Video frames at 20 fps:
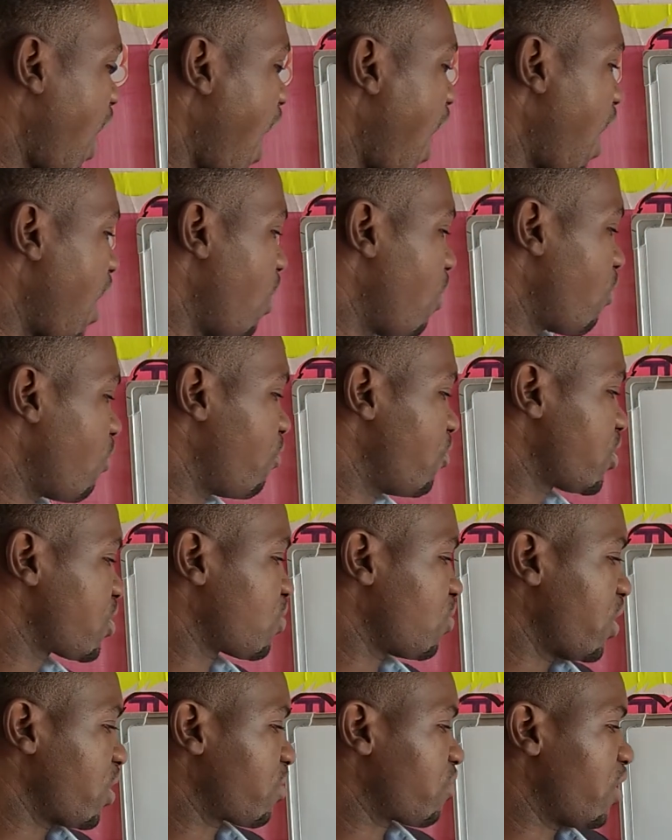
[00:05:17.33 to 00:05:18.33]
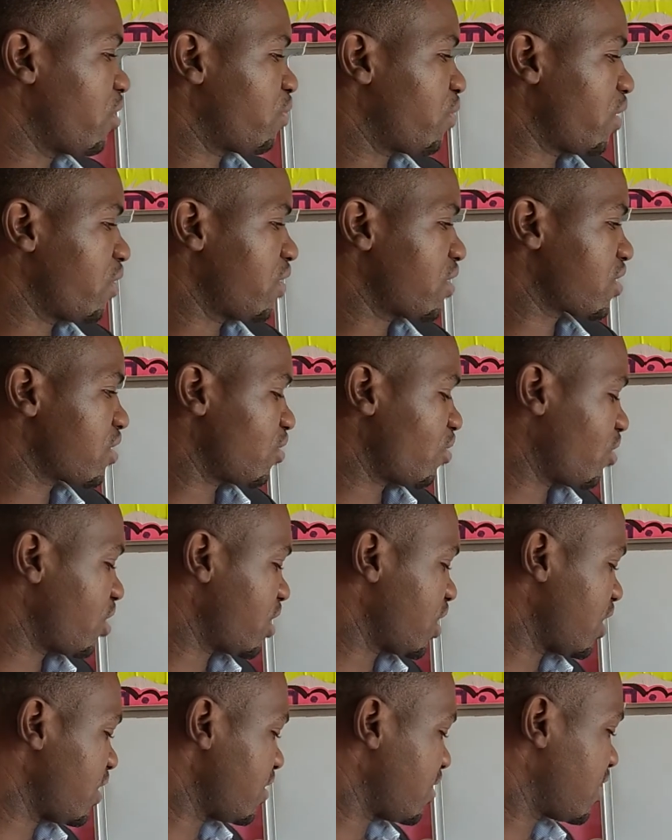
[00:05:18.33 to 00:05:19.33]
I will visit my grandparents in
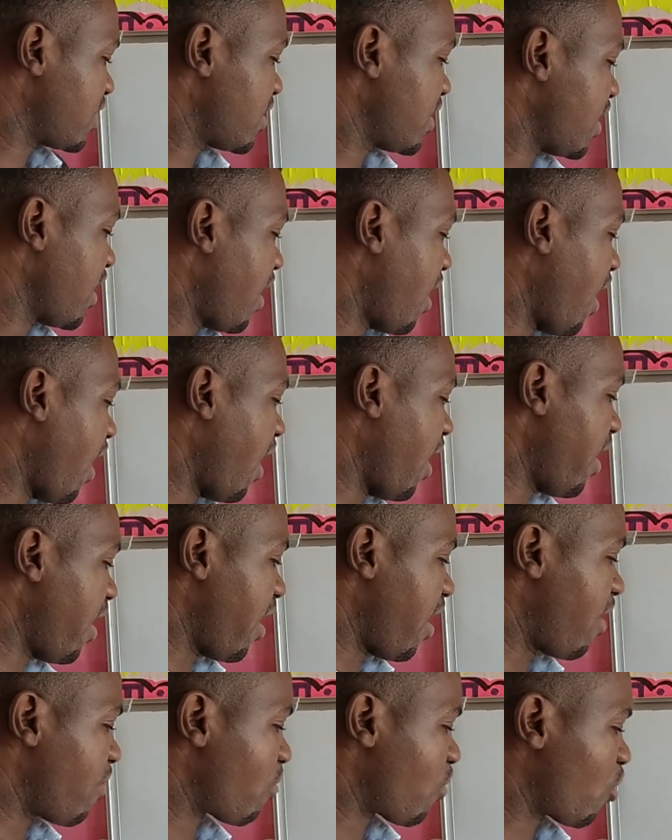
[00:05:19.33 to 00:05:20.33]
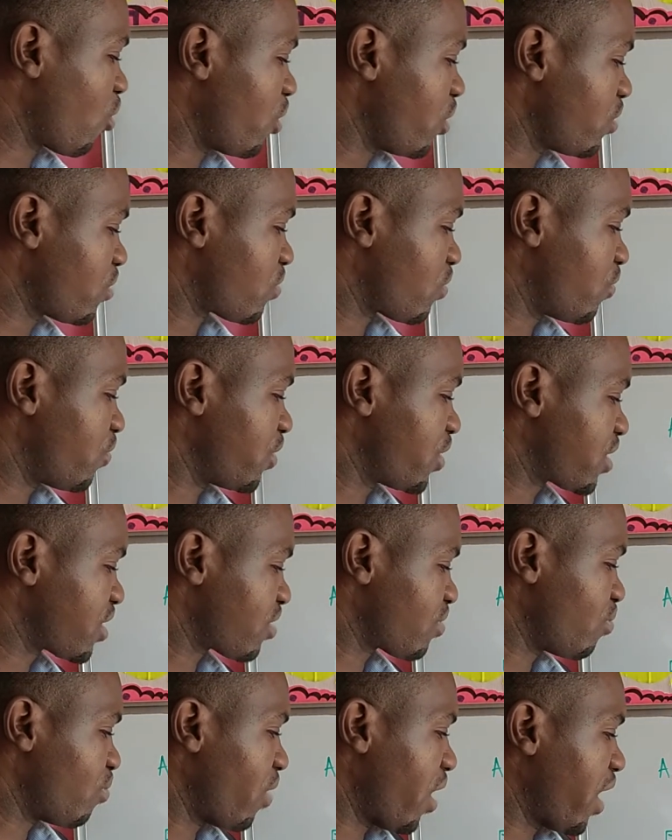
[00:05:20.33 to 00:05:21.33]
holidays. I am going to
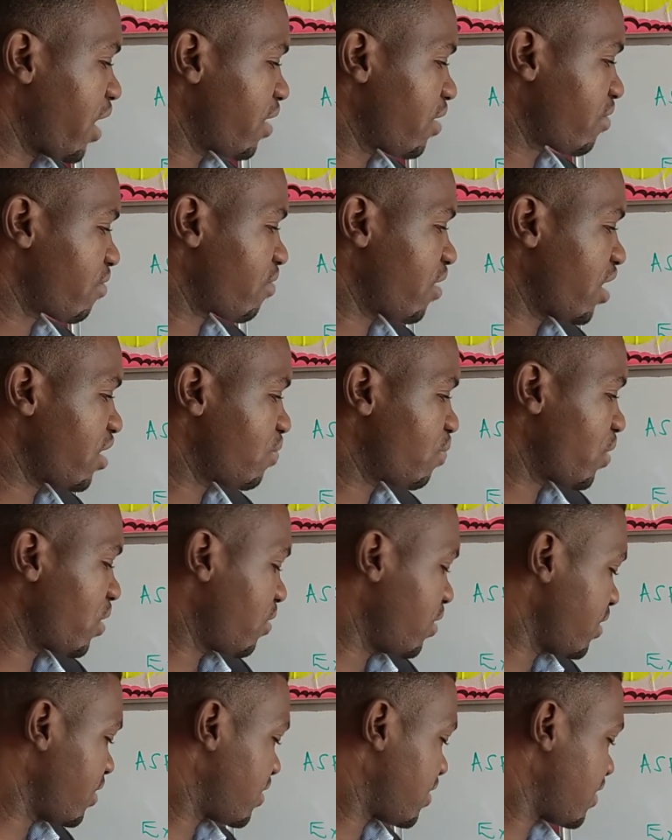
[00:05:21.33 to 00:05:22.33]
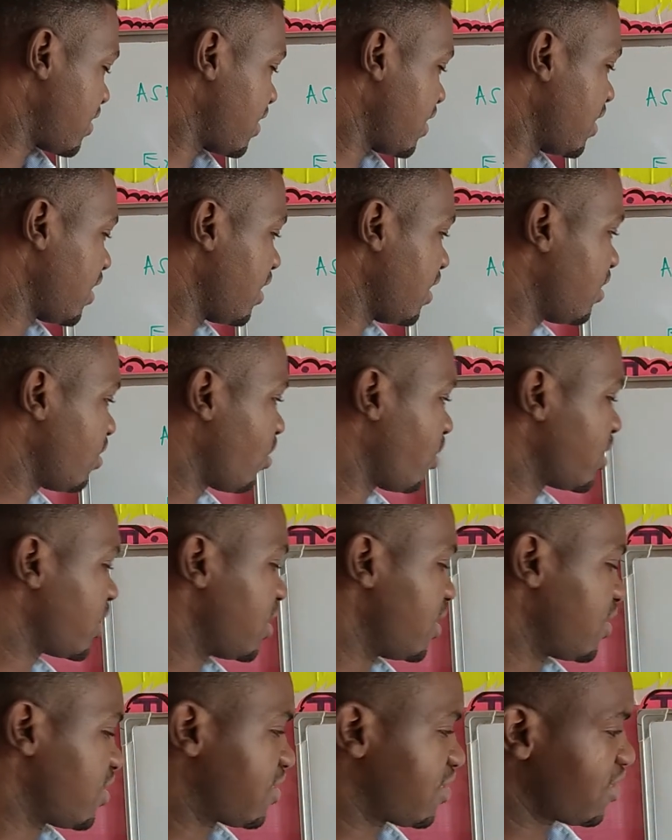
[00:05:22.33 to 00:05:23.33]
visit my grandparents in
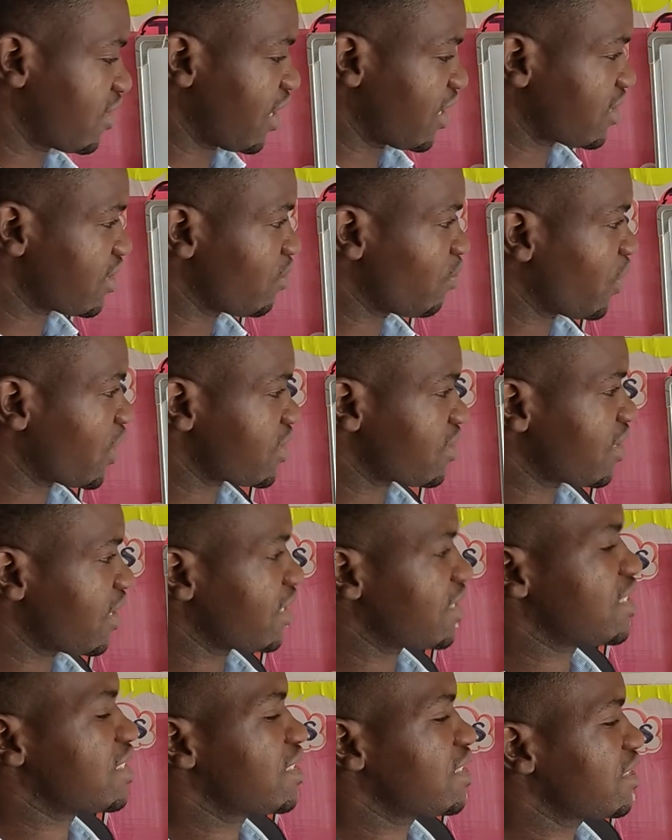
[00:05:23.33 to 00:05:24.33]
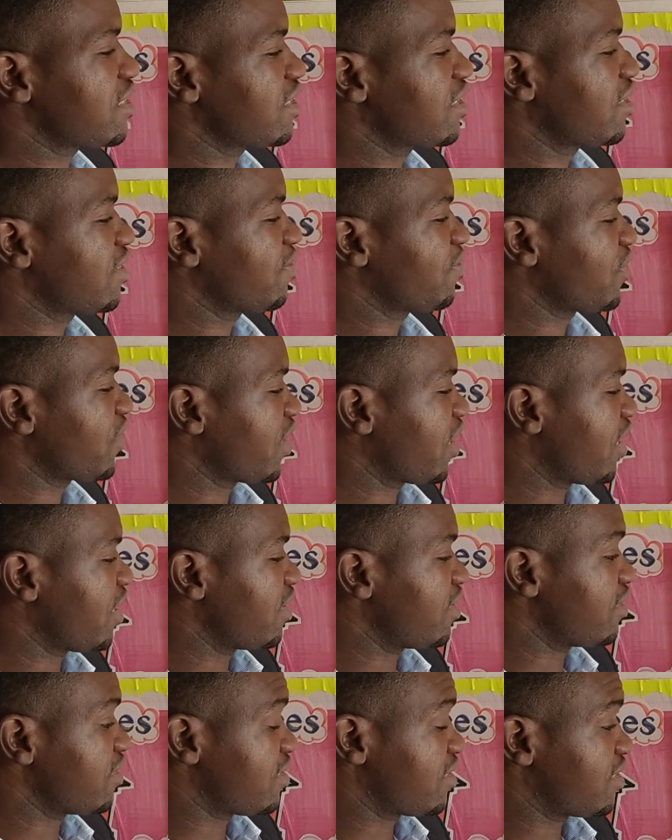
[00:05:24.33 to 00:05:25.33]
holidays. As simple as that.
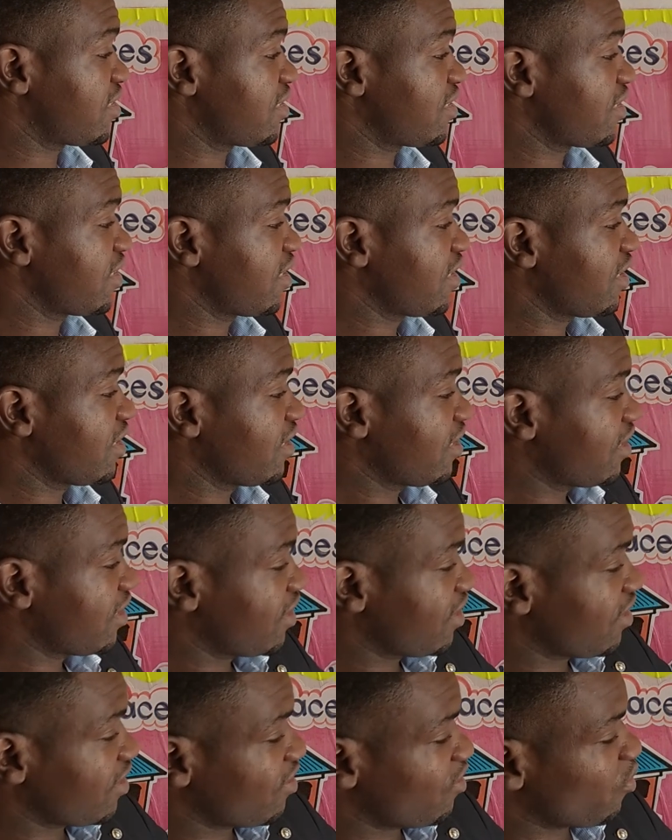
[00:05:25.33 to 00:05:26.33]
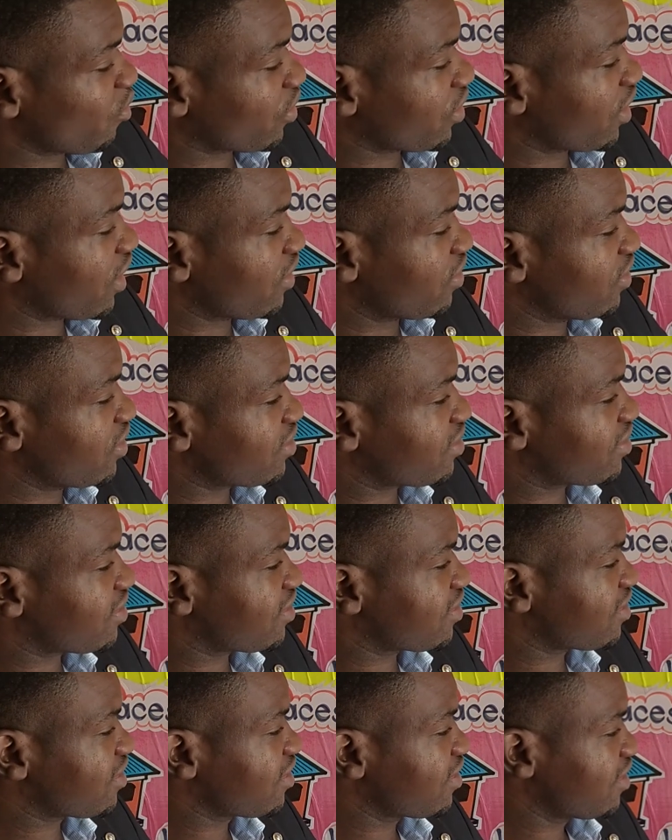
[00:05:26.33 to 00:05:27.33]
And looking at
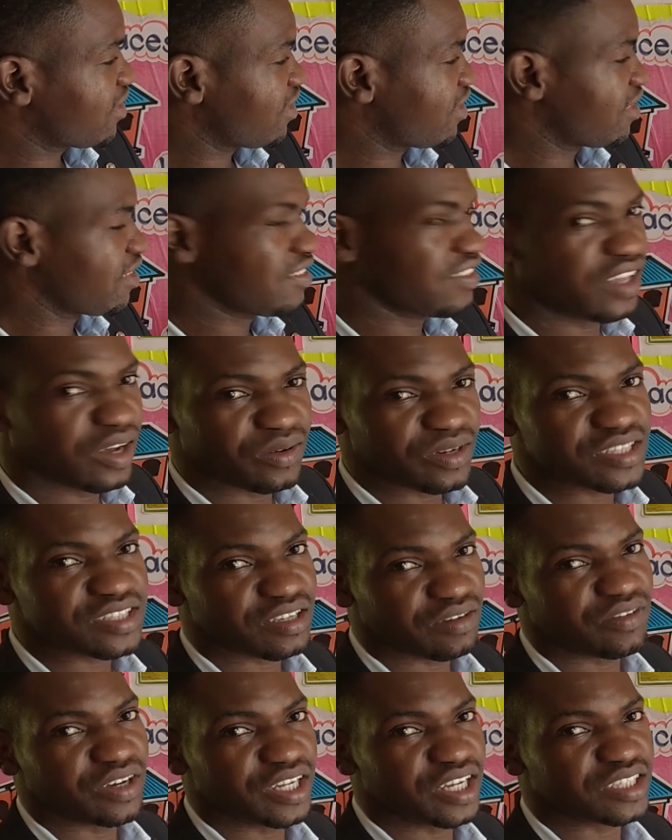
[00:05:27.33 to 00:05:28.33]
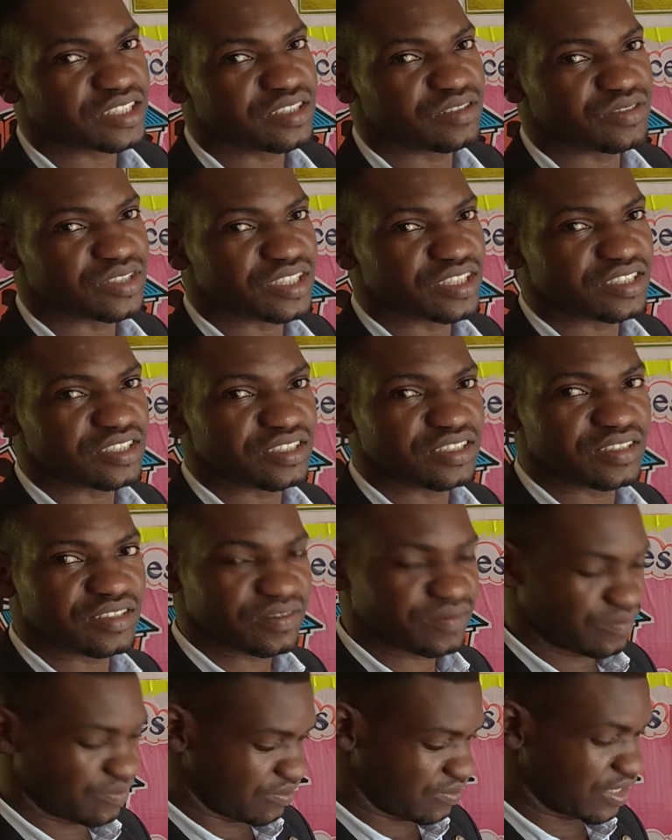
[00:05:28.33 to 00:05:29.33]
this, now let's have an activity
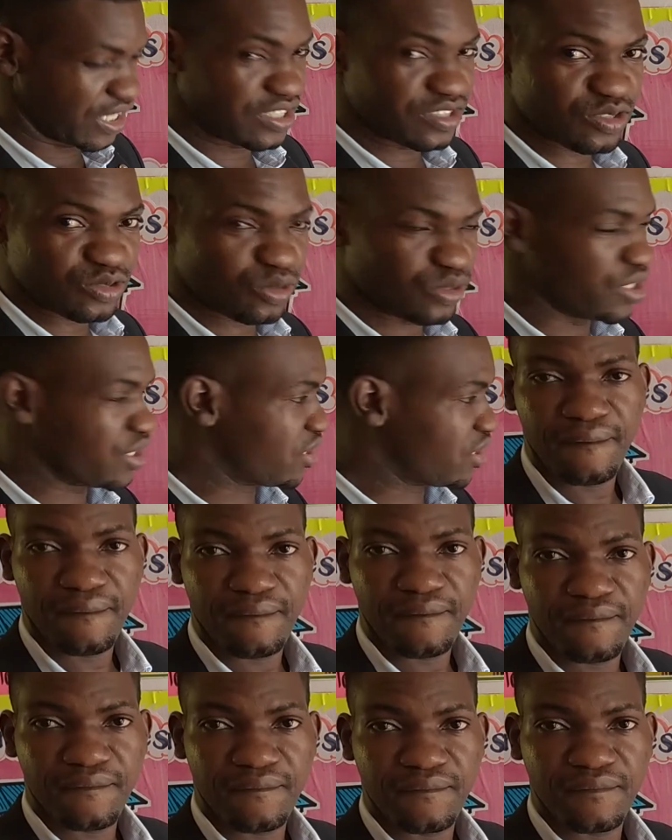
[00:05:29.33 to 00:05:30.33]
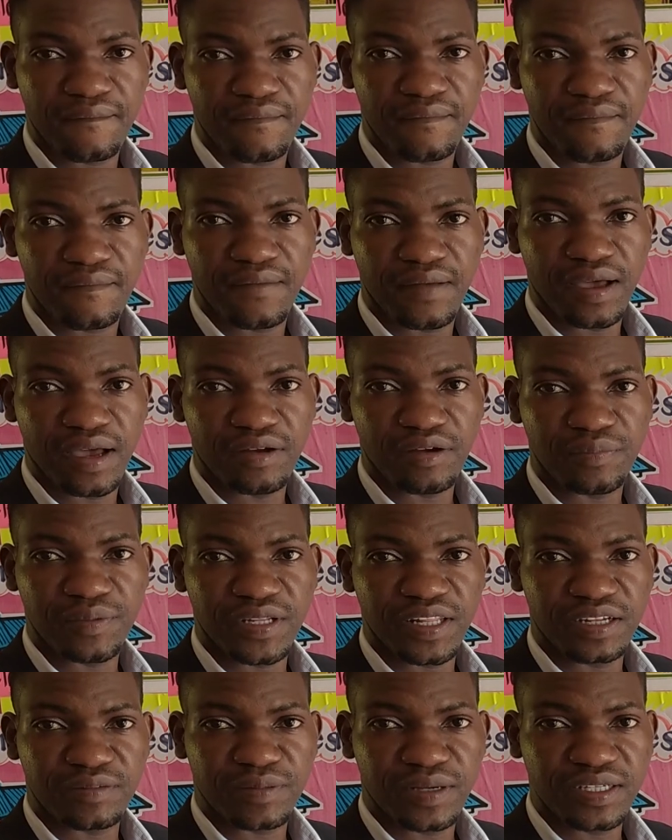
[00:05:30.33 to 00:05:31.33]
that is connected. I repeat
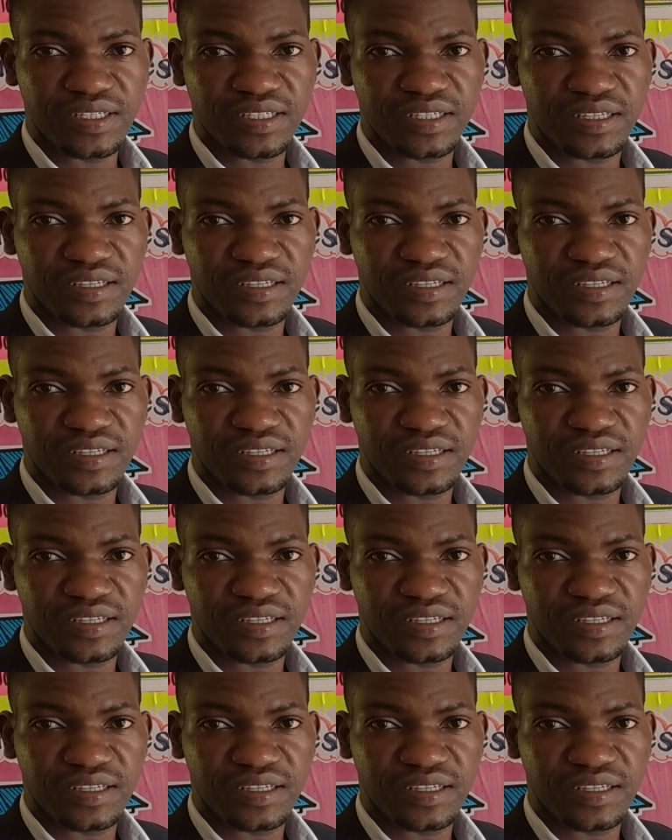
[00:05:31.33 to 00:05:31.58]
that part.